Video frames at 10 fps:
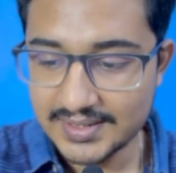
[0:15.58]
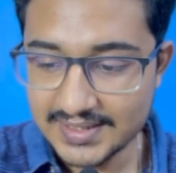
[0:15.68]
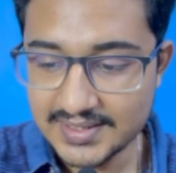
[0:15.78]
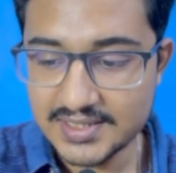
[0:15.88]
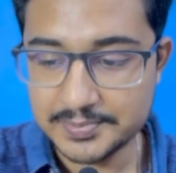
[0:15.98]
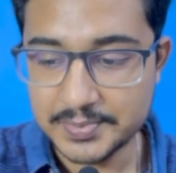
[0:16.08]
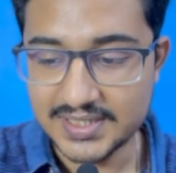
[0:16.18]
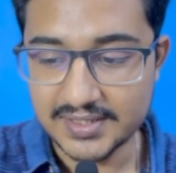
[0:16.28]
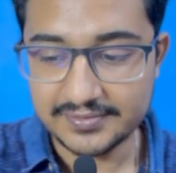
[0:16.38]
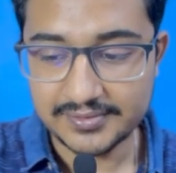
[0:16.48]
In this
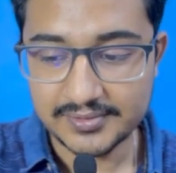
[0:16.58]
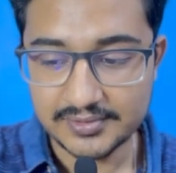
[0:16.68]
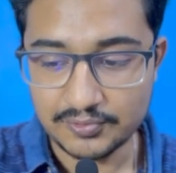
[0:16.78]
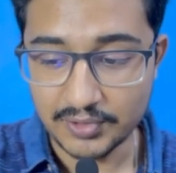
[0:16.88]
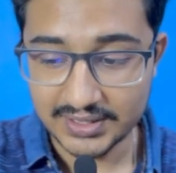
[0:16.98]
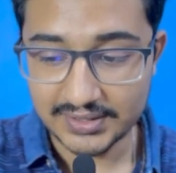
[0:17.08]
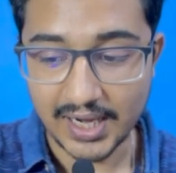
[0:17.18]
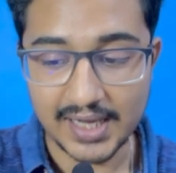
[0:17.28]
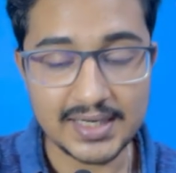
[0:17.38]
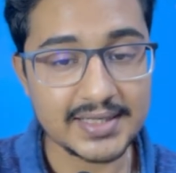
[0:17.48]
PDF, what the
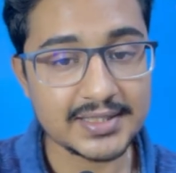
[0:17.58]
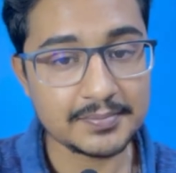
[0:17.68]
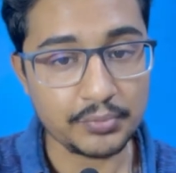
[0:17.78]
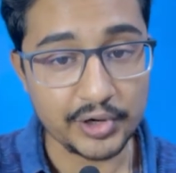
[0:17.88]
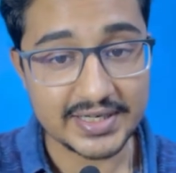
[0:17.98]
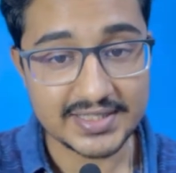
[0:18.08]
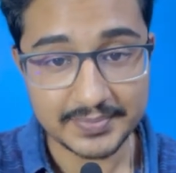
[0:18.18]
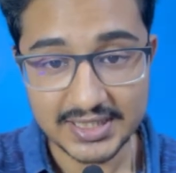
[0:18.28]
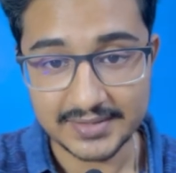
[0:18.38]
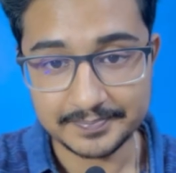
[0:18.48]
highlighted points
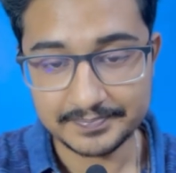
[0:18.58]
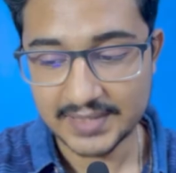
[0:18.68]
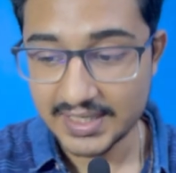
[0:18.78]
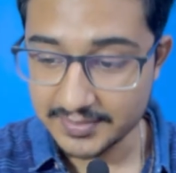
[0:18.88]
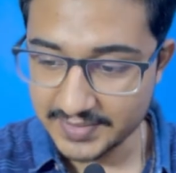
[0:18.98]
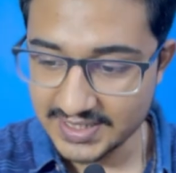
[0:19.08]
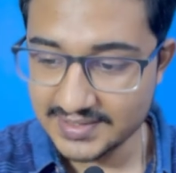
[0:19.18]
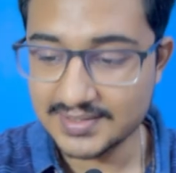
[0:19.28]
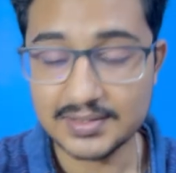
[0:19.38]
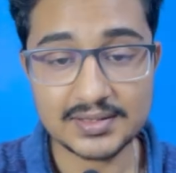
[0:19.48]
mean? It
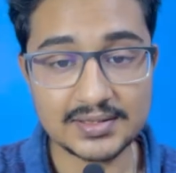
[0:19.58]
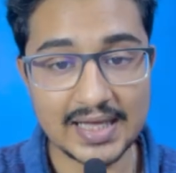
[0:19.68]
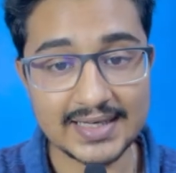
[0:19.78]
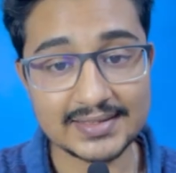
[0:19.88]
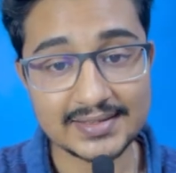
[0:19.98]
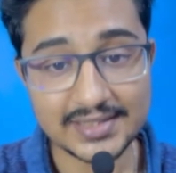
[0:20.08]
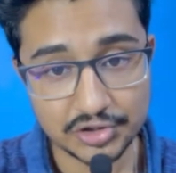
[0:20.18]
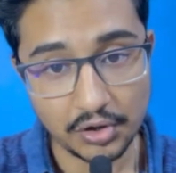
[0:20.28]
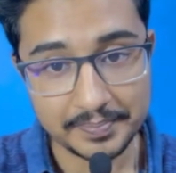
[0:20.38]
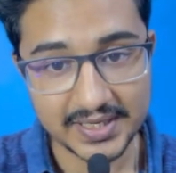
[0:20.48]
means that this
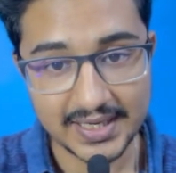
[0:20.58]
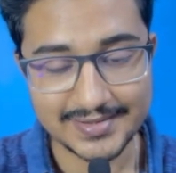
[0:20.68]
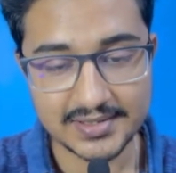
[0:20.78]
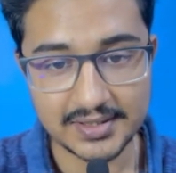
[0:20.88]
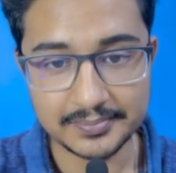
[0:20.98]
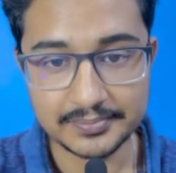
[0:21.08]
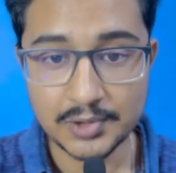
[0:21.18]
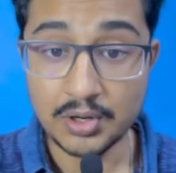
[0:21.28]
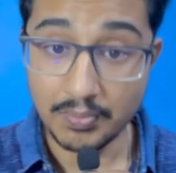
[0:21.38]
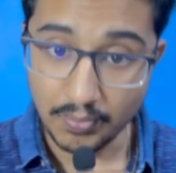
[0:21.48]
topic has come
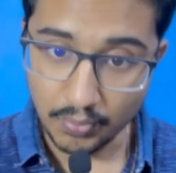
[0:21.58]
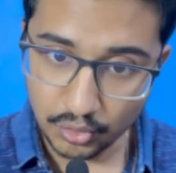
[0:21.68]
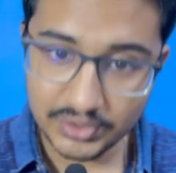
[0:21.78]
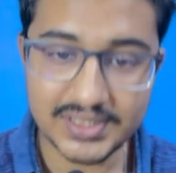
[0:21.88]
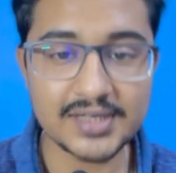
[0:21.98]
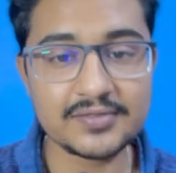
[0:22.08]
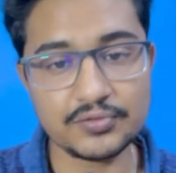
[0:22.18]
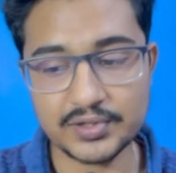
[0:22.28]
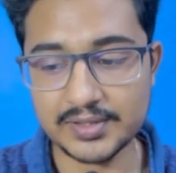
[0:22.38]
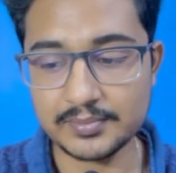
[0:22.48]
more than
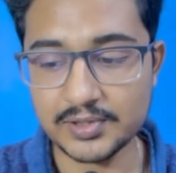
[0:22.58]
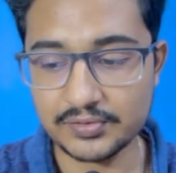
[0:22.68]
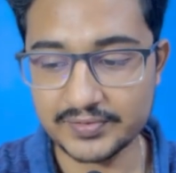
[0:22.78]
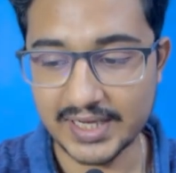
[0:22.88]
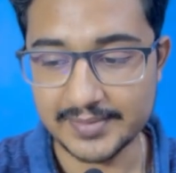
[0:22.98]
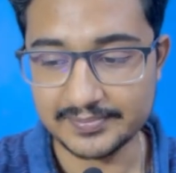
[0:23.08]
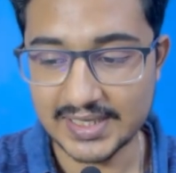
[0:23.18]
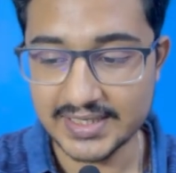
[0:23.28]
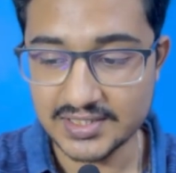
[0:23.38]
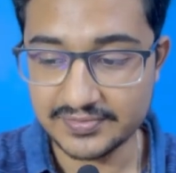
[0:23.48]
4 number of time
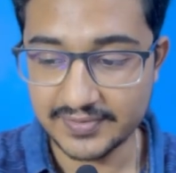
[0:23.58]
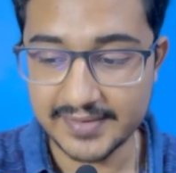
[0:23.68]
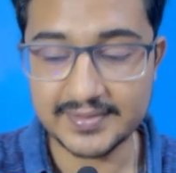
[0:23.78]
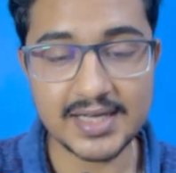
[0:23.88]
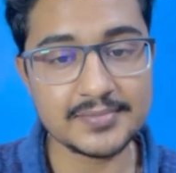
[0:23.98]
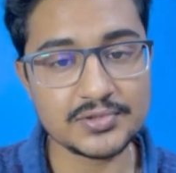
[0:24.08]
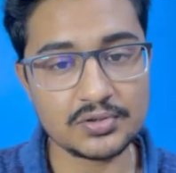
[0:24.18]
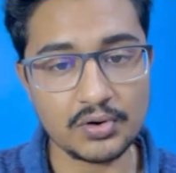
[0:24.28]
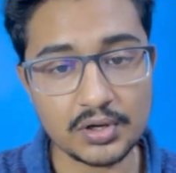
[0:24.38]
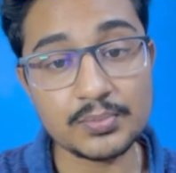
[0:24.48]
that is 5 times
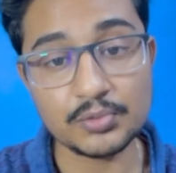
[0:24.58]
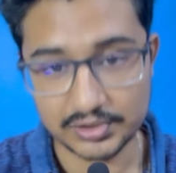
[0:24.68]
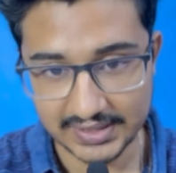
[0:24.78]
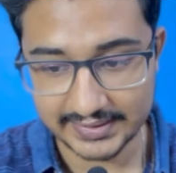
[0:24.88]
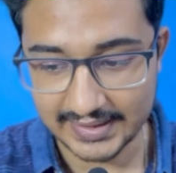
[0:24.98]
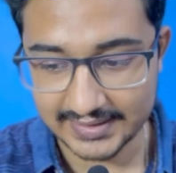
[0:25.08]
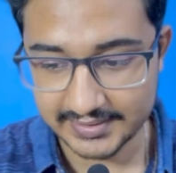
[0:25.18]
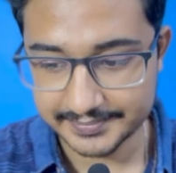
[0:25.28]
or more than that.